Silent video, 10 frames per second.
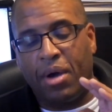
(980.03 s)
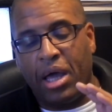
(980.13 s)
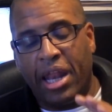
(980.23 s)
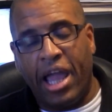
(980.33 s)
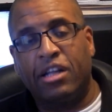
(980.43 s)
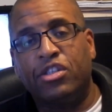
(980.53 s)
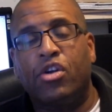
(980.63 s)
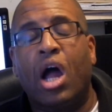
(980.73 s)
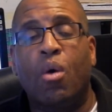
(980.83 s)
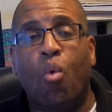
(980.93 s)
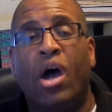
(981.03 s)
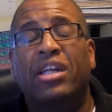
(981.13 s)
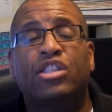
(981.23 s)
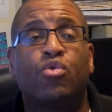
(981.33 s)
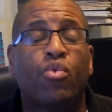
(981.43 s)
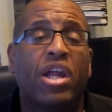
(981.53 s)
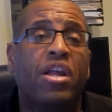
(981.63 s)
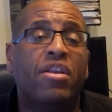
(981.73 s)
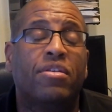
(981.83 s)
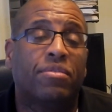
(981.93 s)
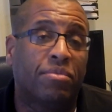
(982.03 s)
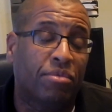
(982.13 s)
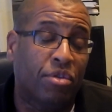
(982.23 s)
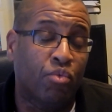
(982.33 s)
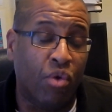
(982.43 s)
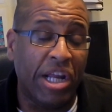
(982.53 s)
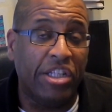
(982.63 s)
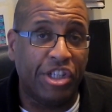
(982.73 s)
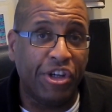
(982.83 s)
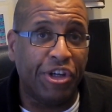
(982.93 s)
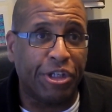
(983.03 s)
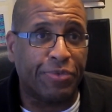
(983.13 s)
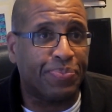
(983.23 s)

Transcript: excerpt I wanted to read to you.